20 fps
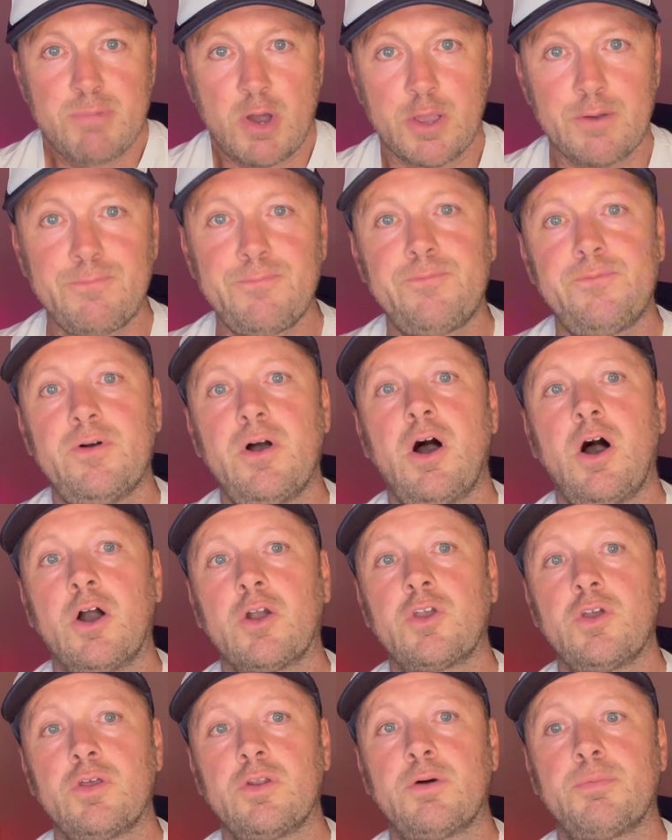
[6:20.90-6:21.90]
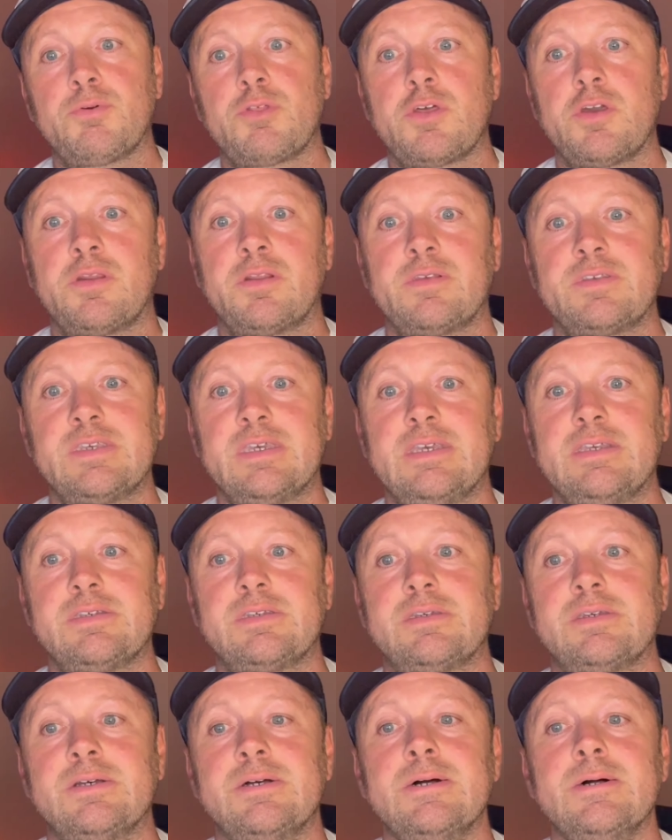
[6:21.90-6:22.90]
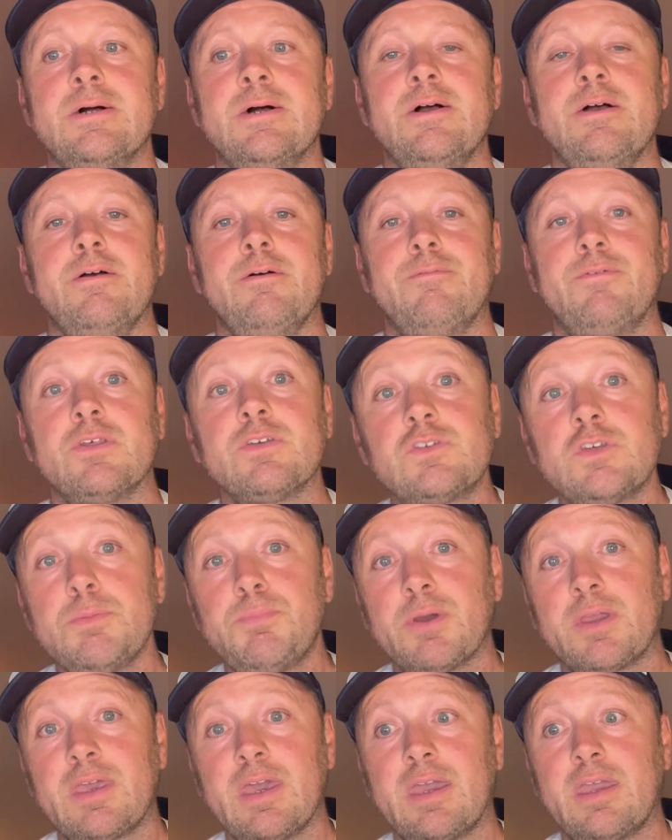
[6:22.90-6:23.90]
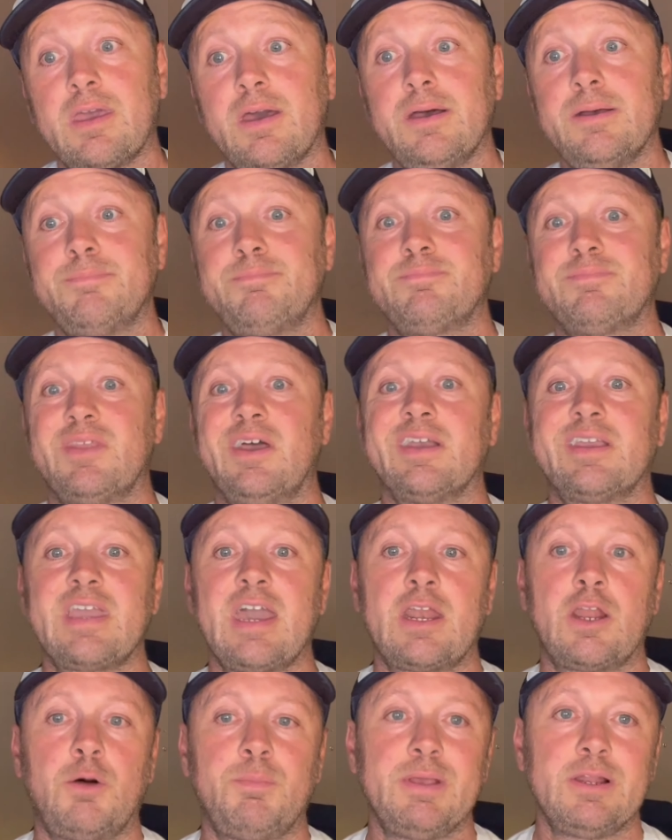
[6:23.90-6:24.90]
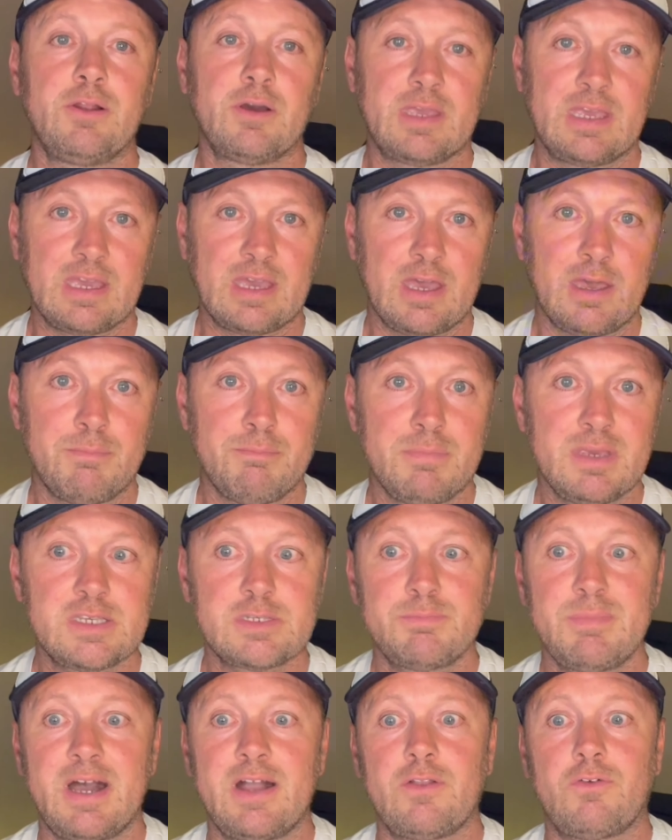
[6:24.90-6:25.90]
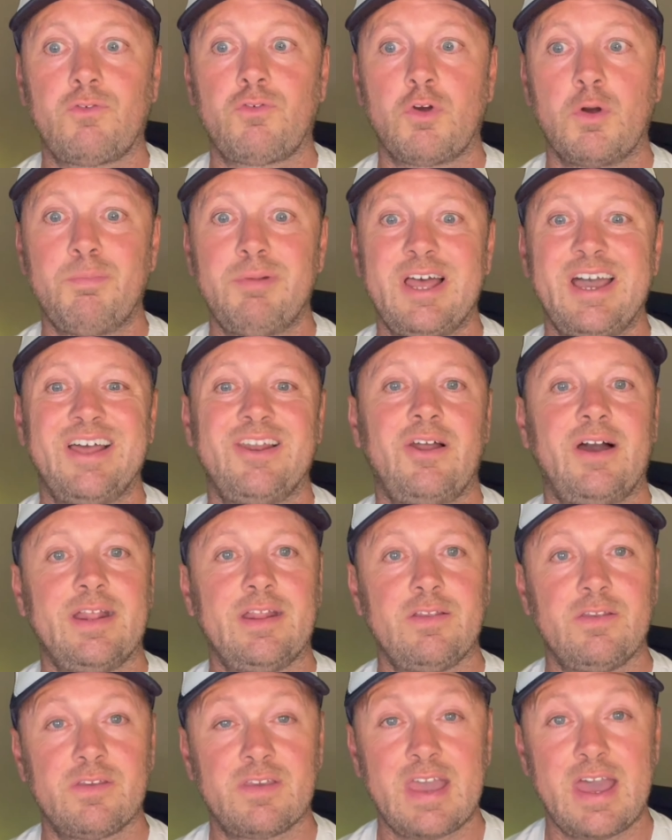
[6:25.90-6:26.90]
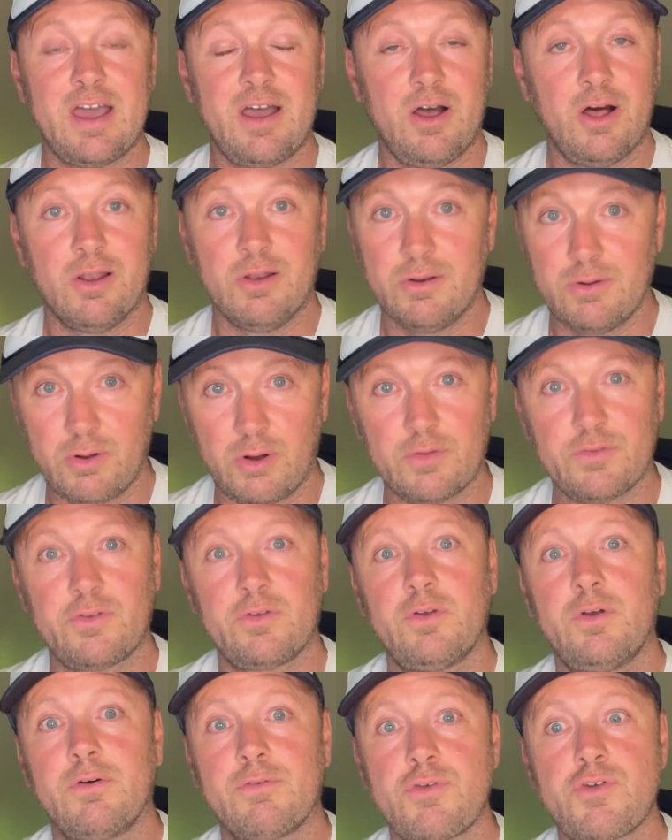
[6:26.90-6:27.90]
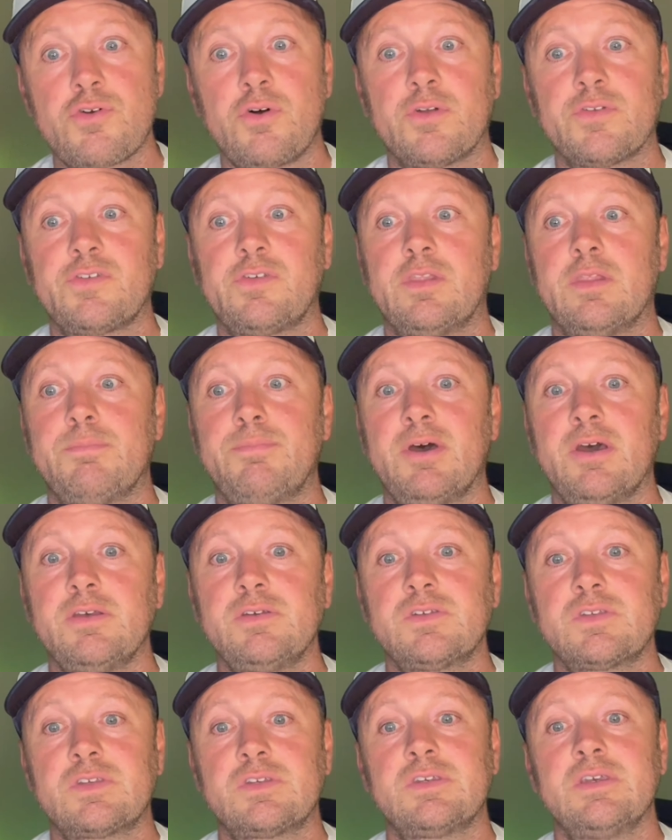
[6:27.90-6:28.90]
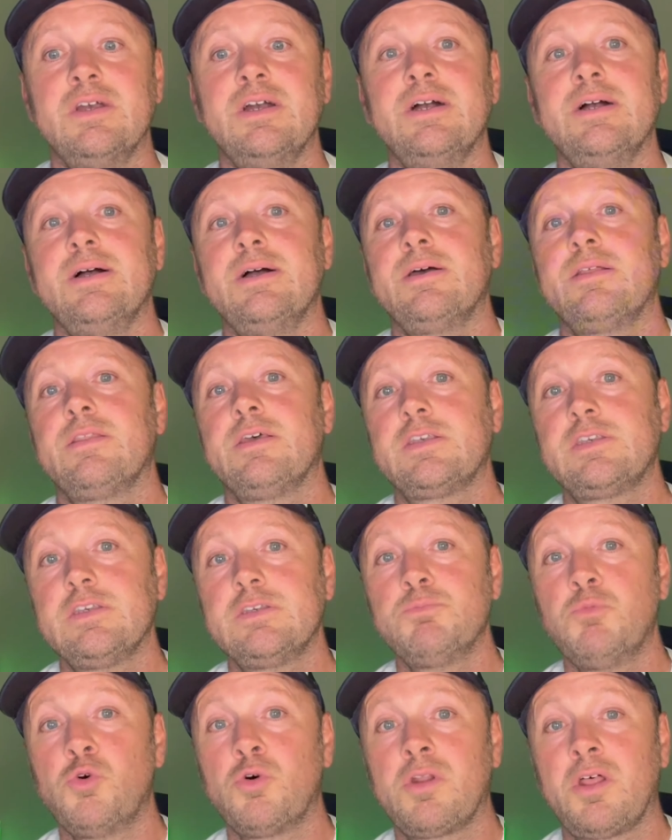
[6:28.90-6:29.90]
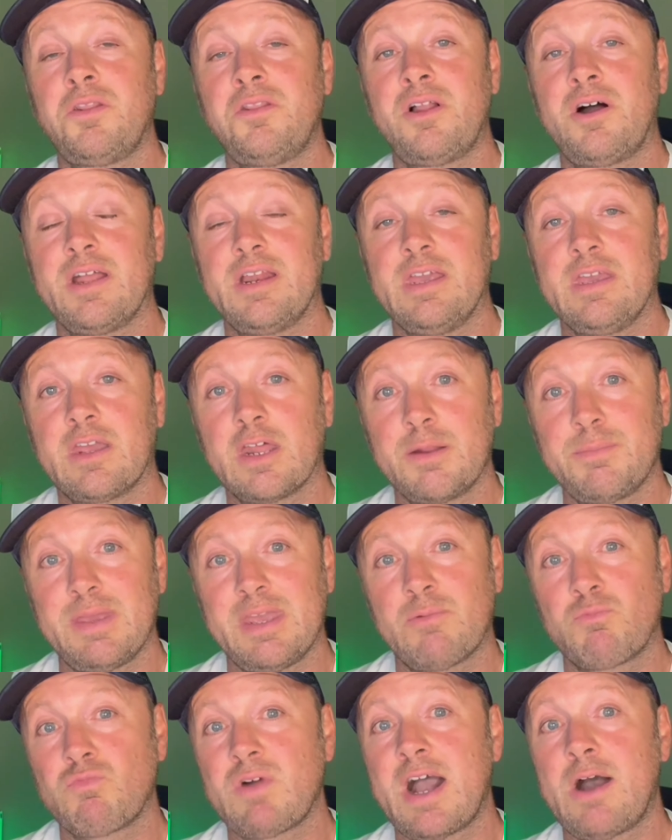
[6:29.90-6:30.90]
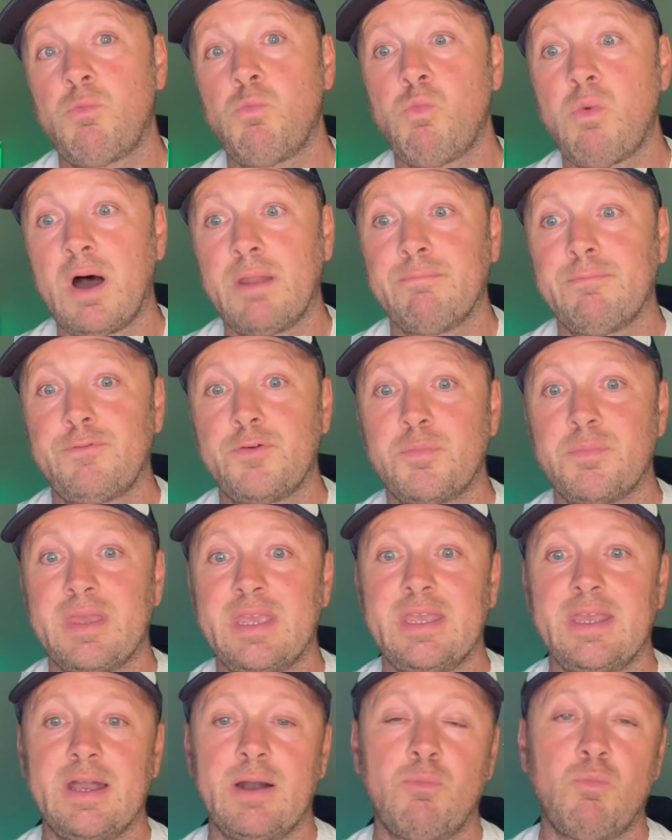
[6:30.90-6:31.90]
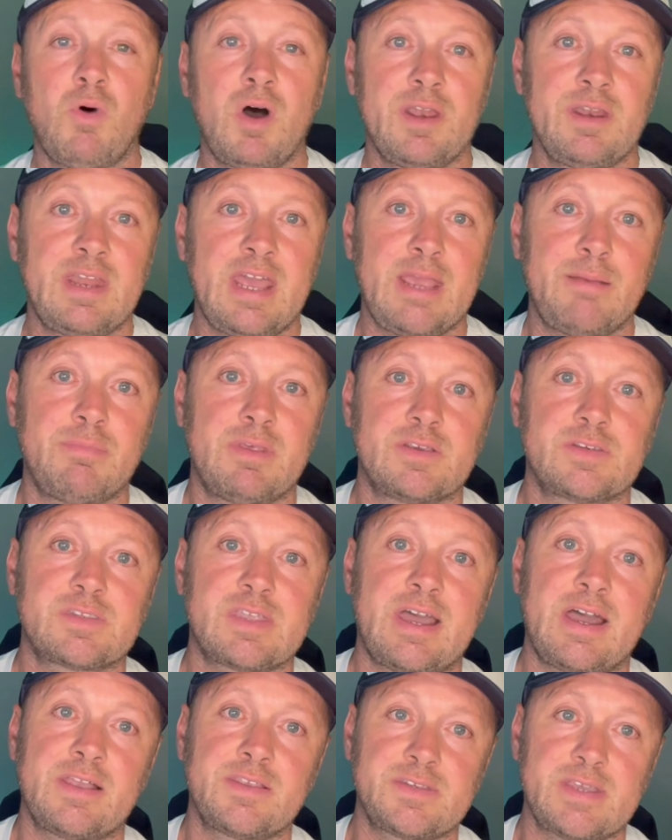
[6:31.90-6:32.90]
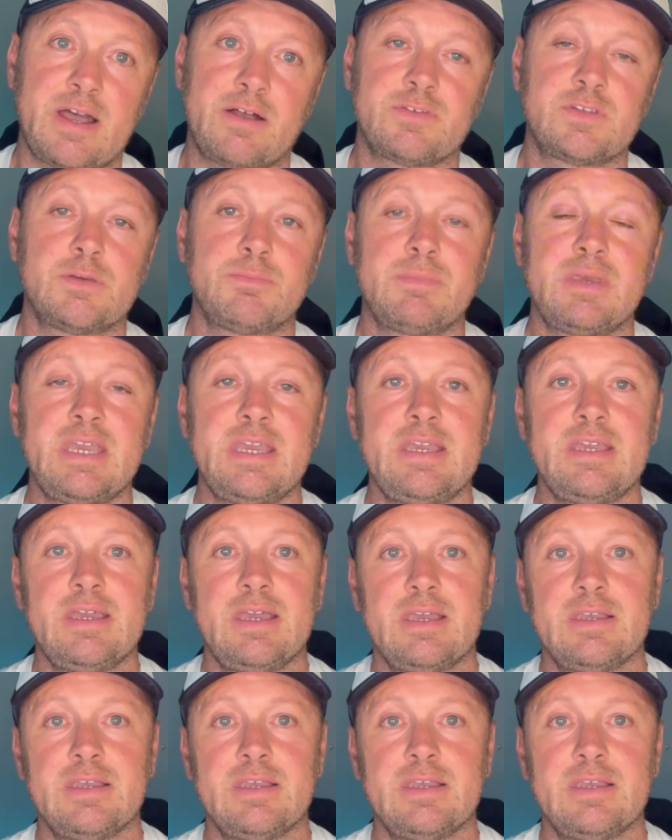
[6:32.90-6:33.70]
Both are good opportunities. For the super kicker, again, I'll be looking at a mismatch for a player likely to get a lot of shots at the posts. This is more than likely going to be in round 1 for me, and one name that stands out to me